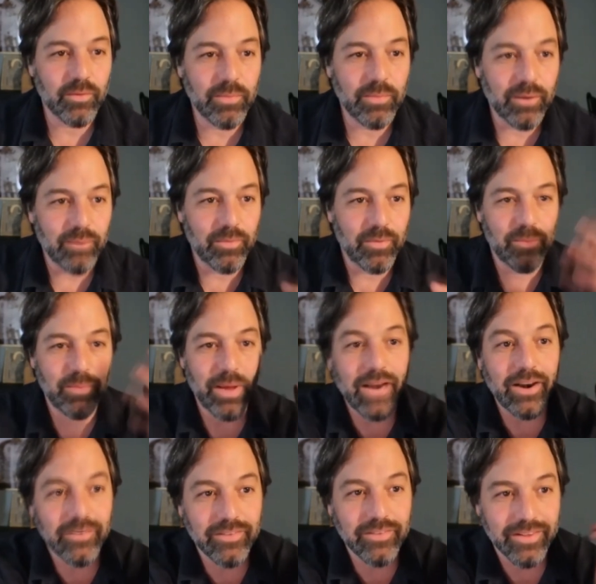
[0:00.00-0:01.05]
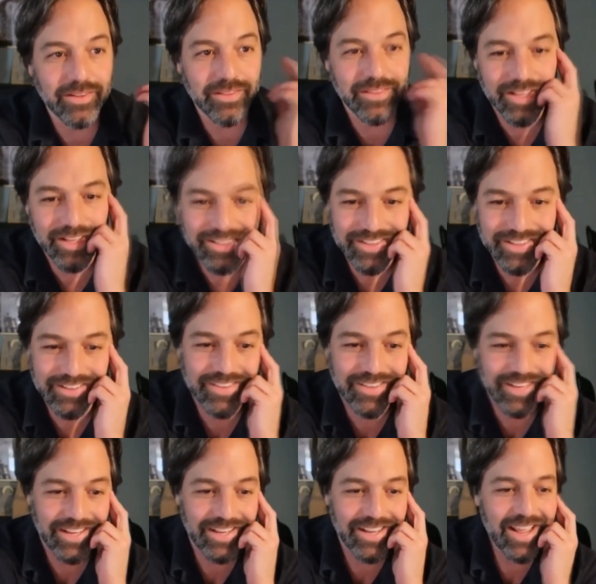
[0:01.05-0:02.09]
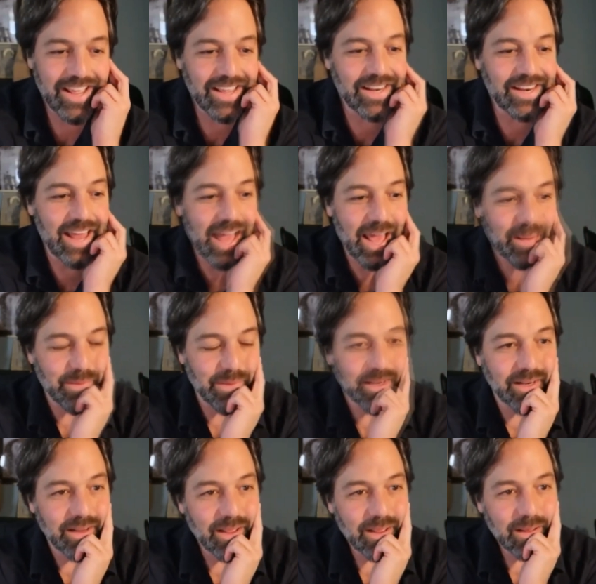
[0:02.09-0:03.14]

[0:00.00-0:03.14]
about the patterns that they inhabit.